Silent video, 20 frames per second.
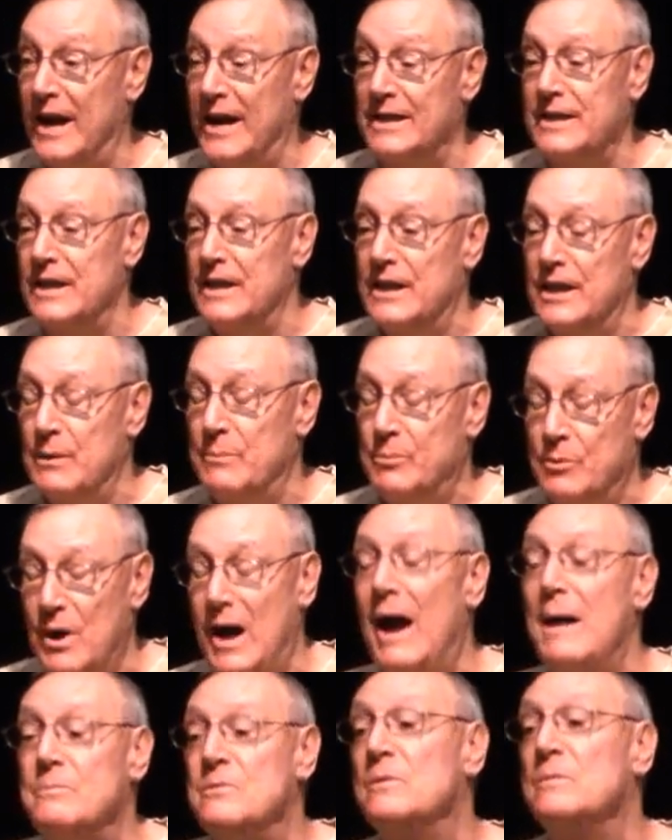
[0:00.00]
And the
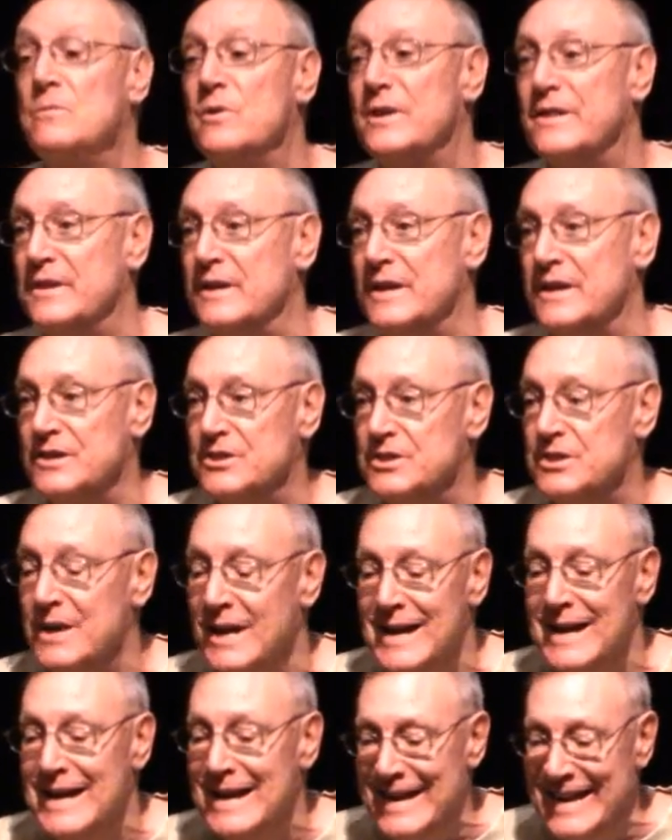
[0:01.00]
problem with this
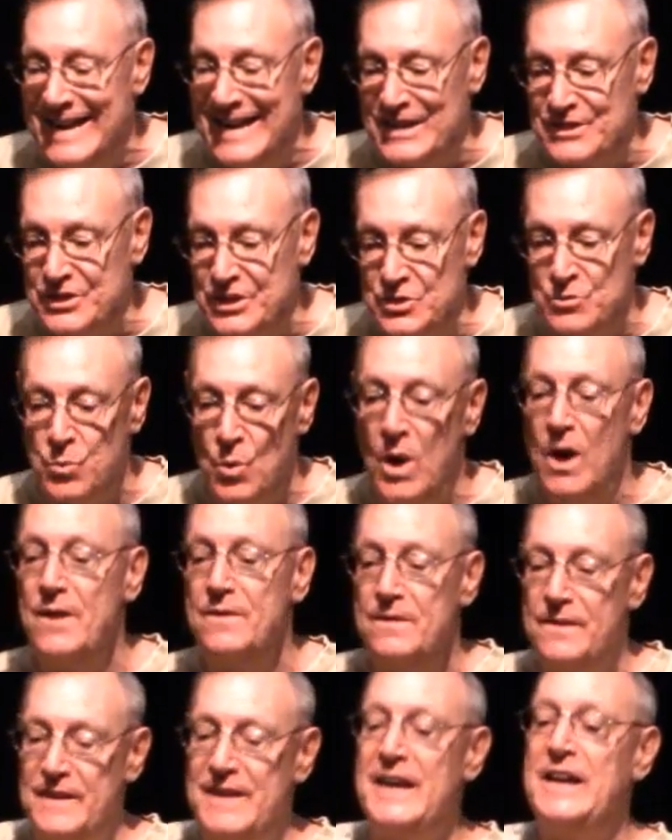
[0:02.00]
is
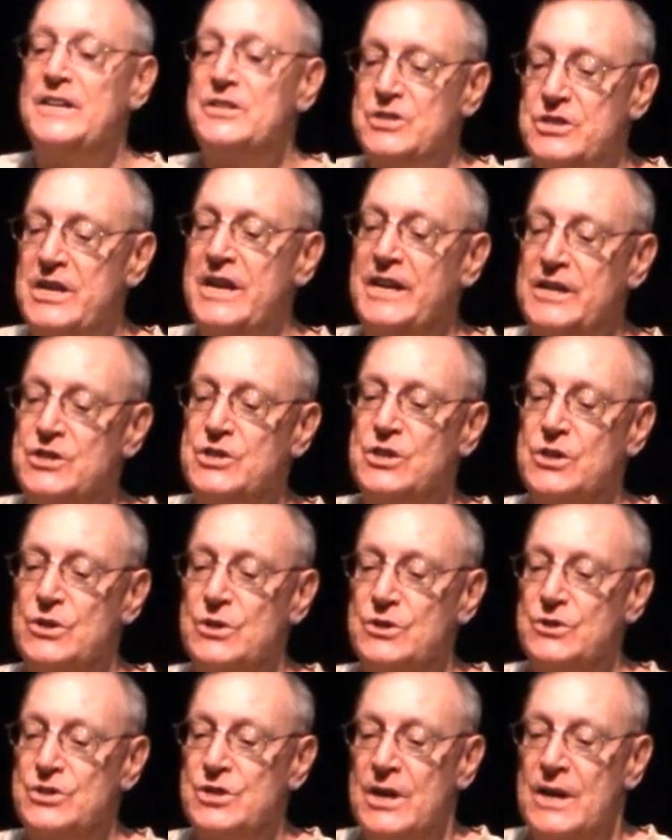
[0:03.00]
one, these
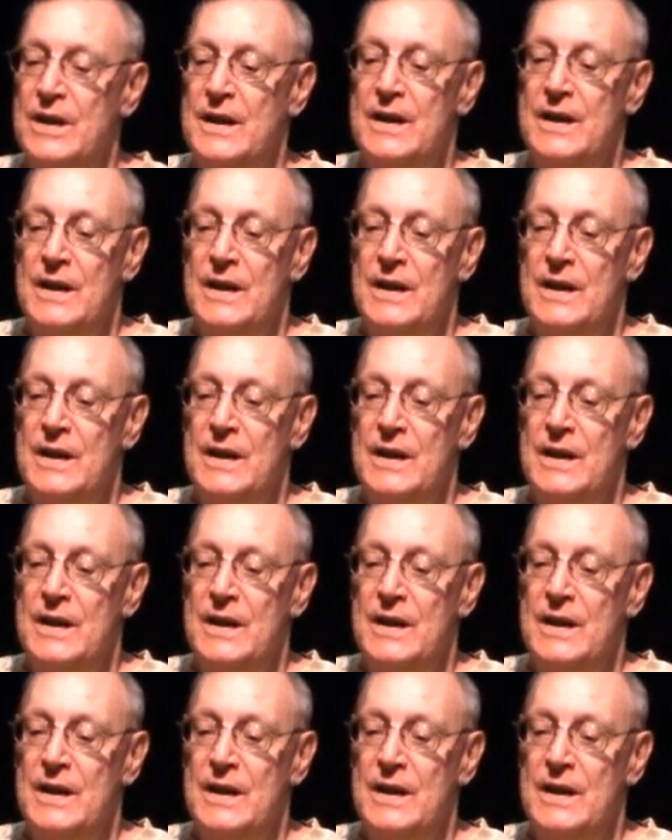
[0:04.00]
teachers,